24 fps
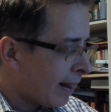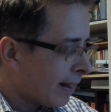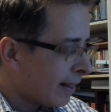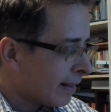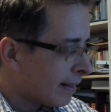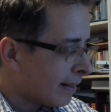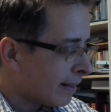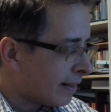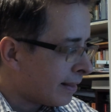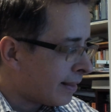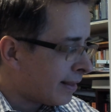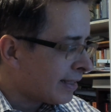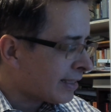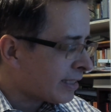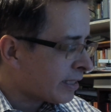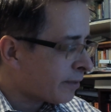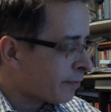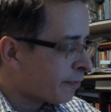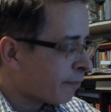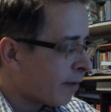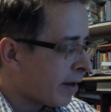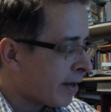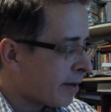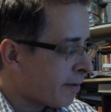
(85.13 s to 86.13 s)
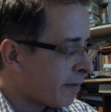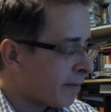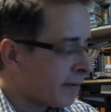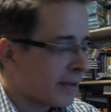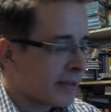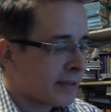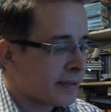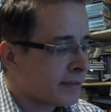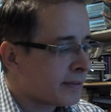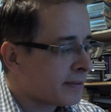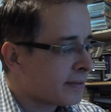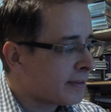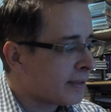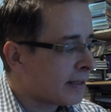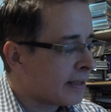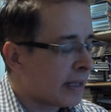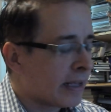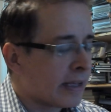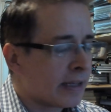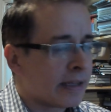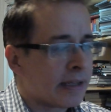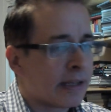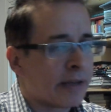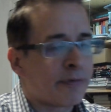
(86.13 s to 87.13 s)
This fragrance,
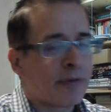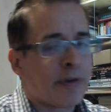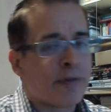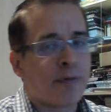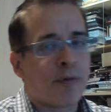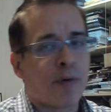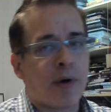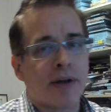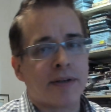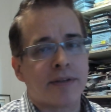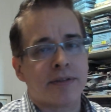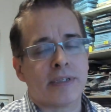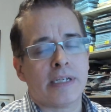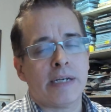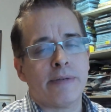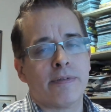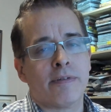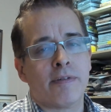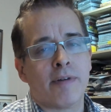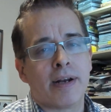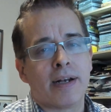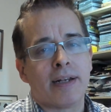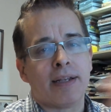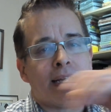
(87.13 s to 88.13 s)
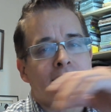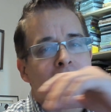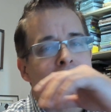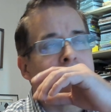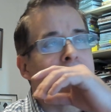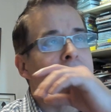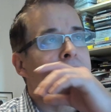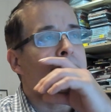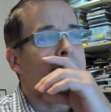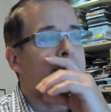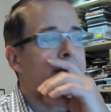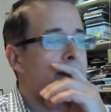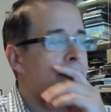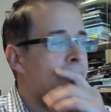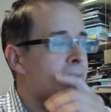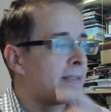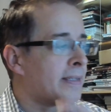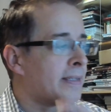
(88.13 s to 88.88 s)
if you've watched Stephen Redolescent's